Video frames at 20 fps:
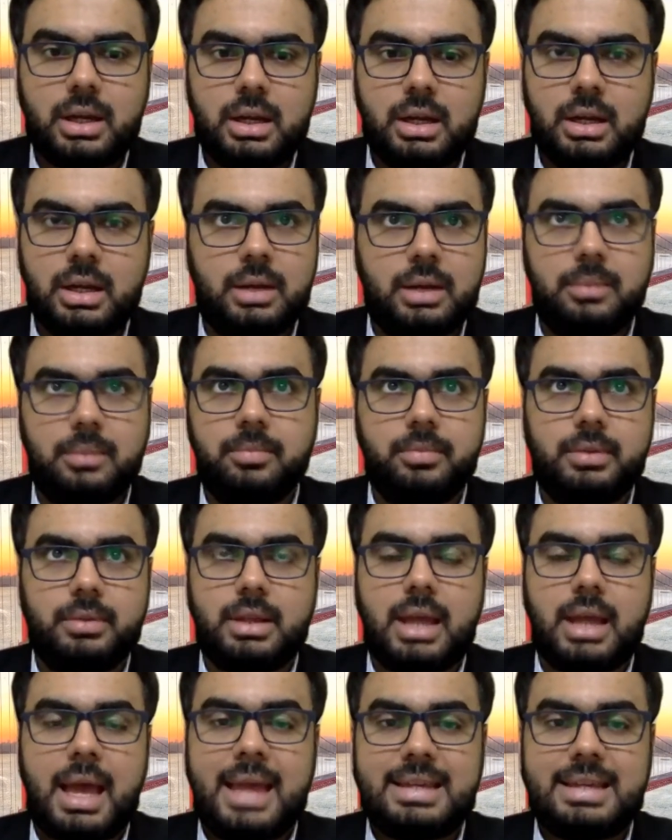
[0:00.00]

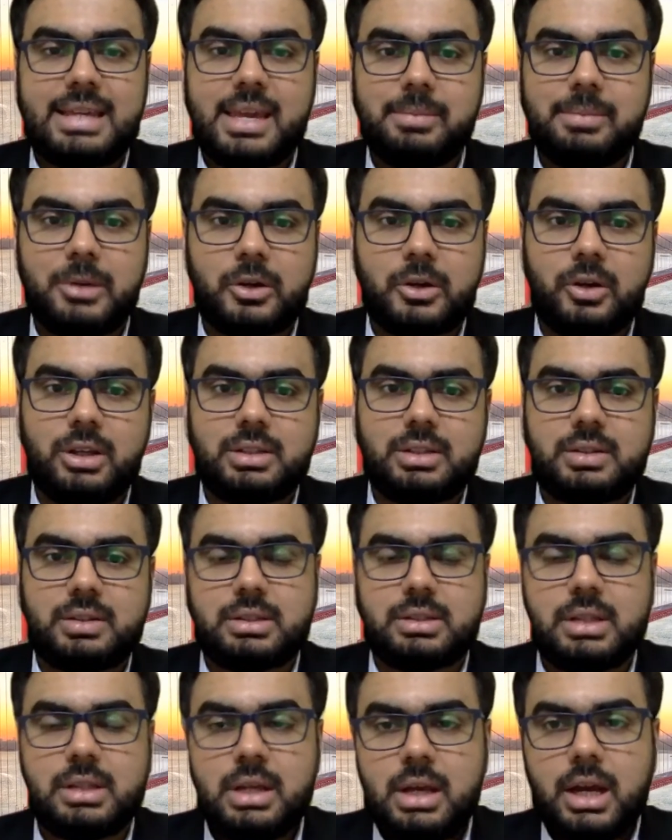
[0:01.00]
I came
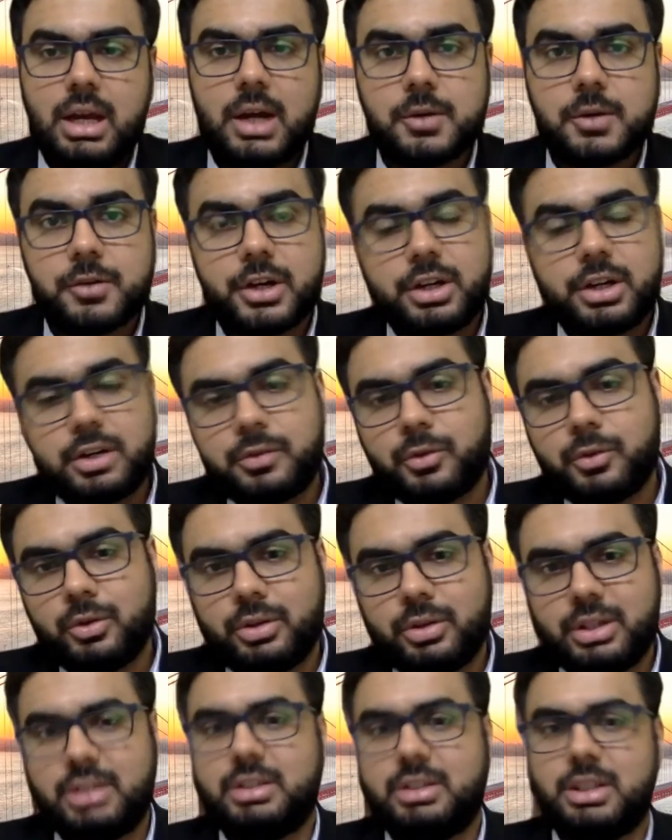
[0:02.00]
across a wonderful
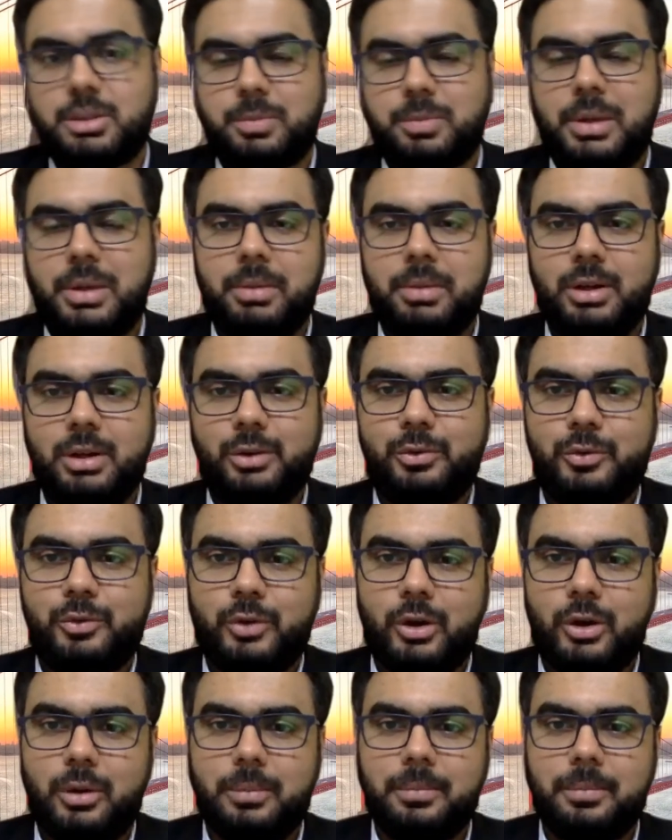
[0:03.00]
research paper
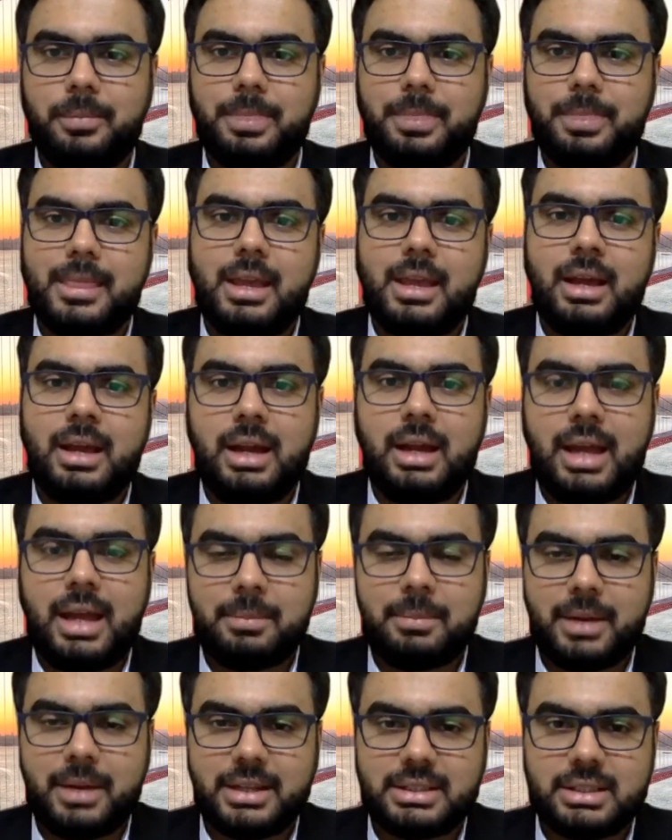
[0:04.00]
from
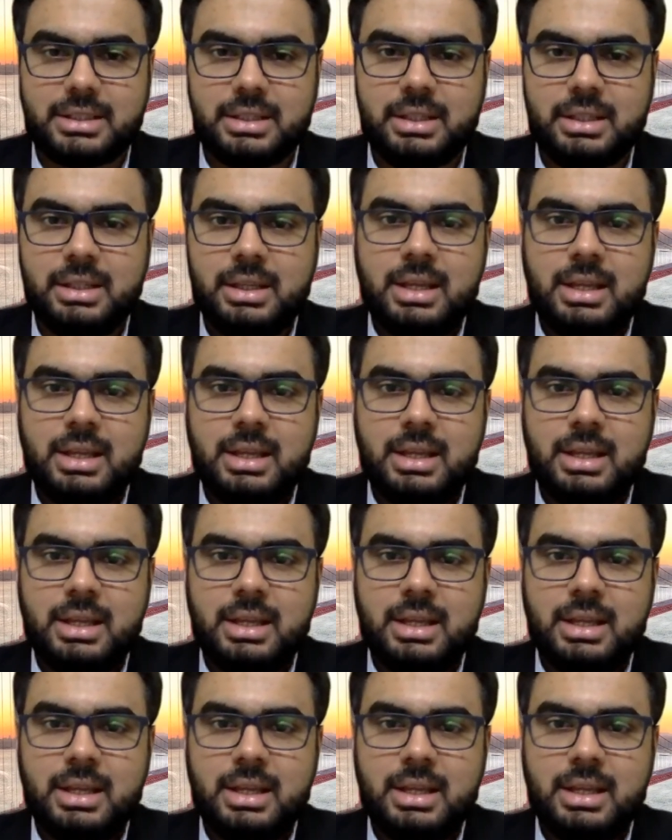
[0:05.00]
MIT.